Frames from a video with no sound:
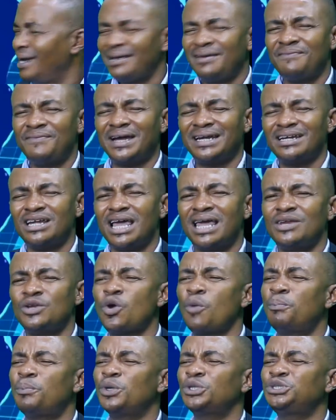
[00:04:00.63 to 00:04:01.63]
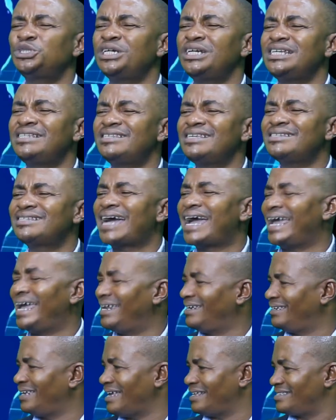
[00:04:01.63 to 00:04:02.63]
In fact, the opportunities are
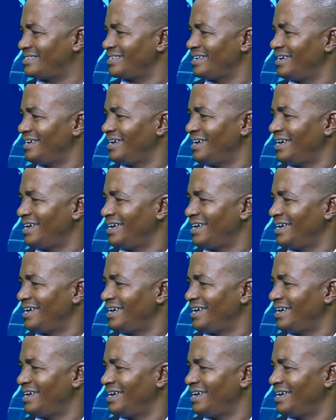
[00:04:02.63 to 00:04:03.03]
endless.